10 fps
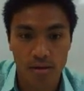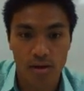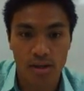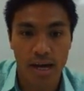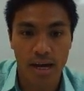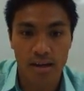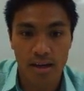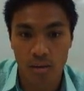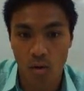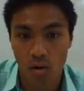Okay,
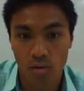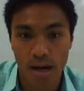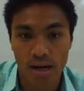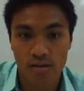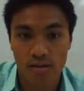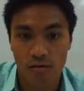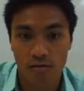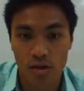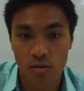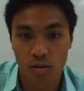the molar mass of
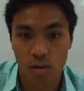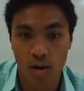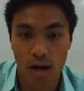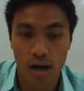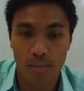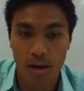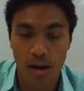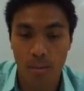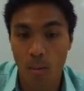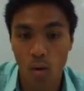just a
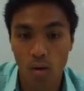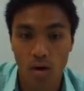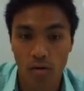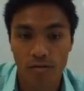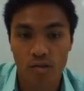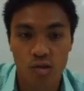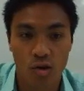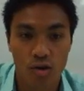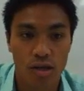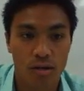mole of
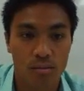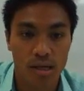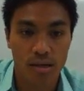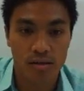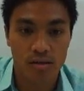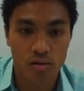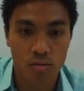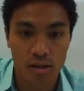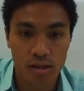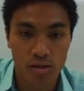sodium is
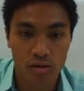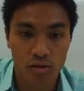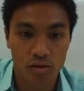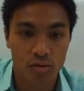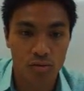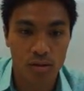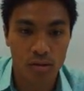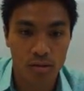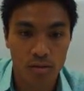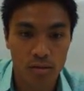
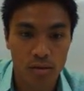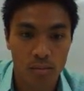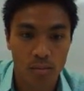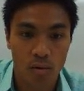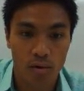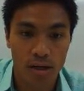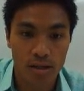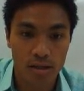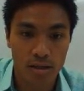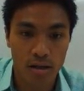
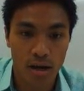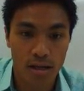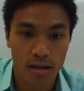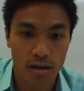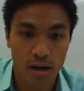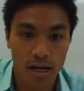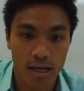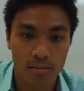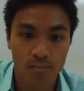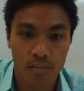22.99,